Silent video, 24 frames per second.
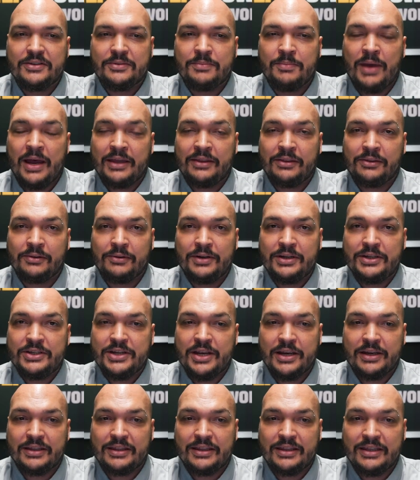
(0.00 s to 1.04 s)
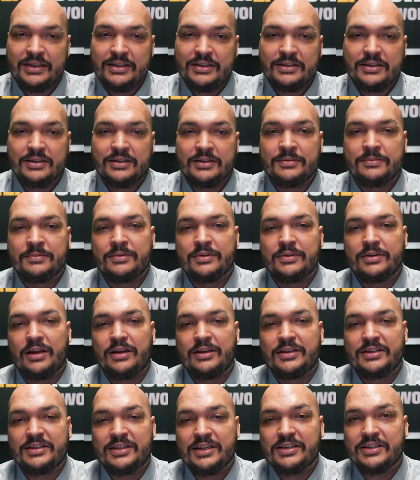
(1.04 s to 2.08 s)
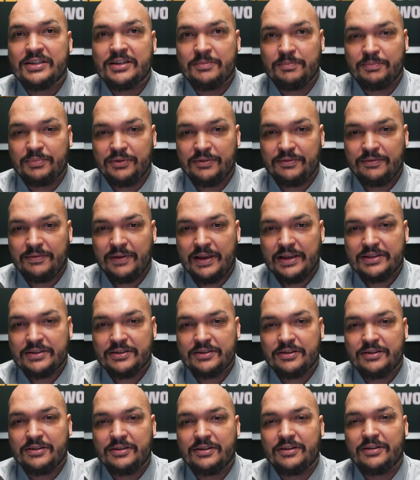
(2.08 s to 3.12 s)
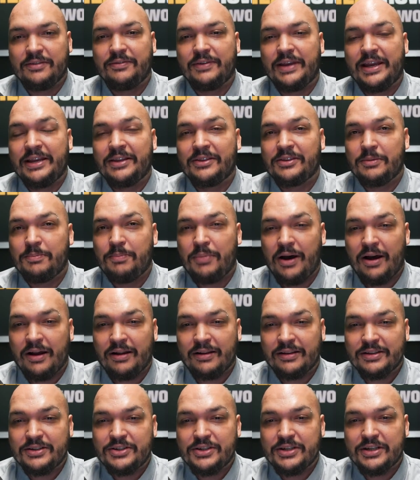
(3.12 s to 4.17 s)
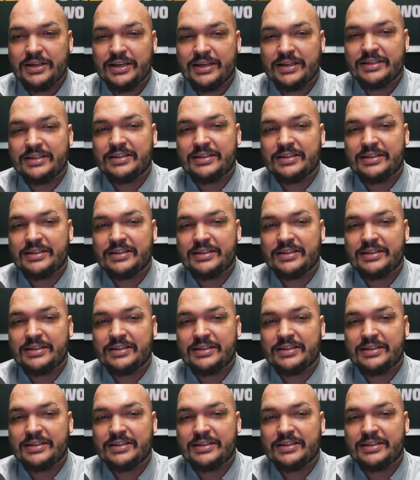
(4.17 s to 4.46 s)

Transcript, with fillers: Mythri Jegathesan, assistant professor of anthropology at